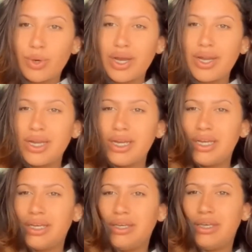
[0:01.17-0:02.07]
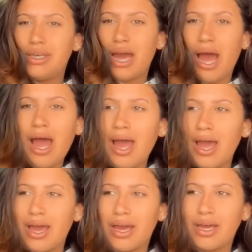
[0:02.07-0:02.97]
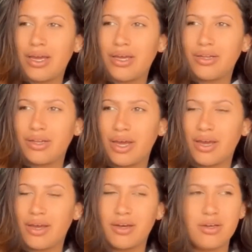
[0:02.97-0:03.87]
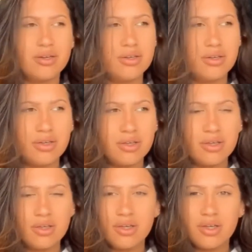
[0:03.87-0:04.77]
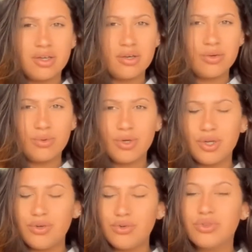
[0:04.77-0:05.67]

gonna die. Like, what are you